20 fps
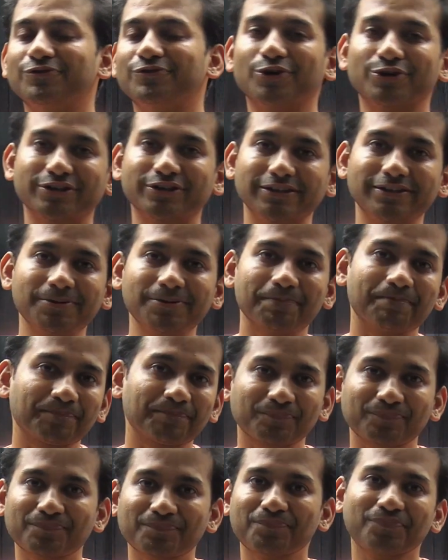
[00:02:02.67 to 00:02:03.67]
for the
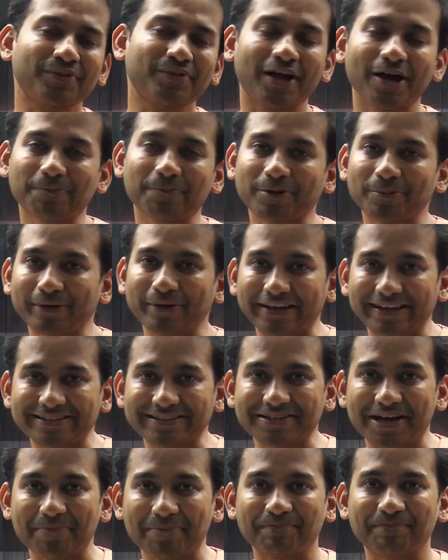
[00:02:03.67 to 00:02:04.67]
upcoming
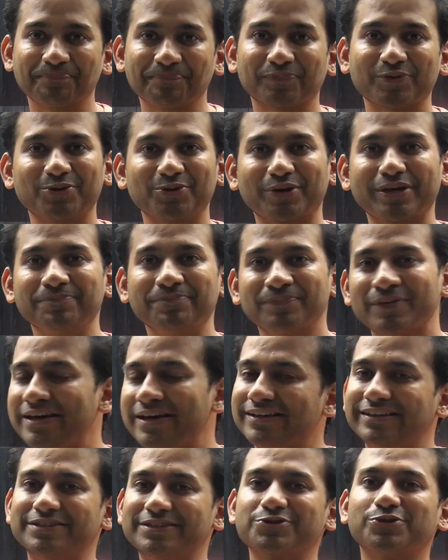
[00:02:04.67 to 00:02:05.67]
exam. Okay,
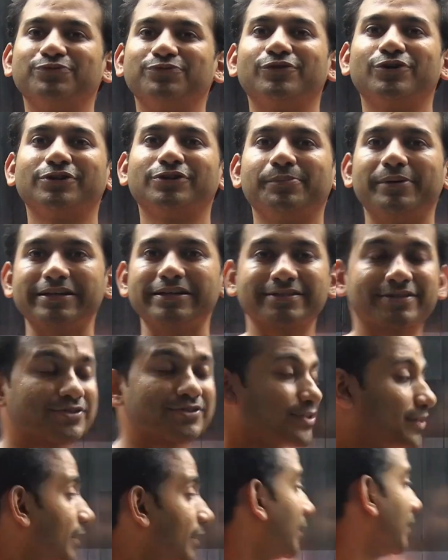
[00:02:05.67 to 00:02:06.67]
let's hope for the
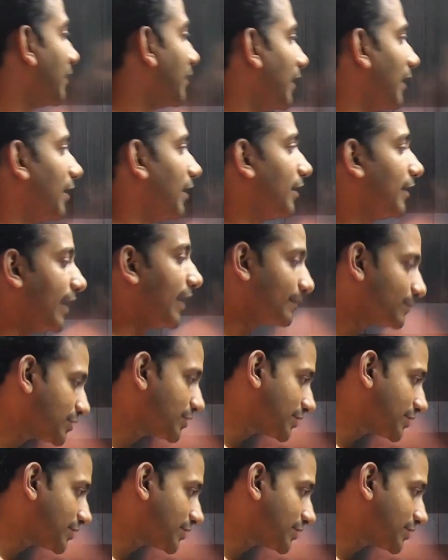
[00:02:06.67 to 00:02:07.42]
best. I'm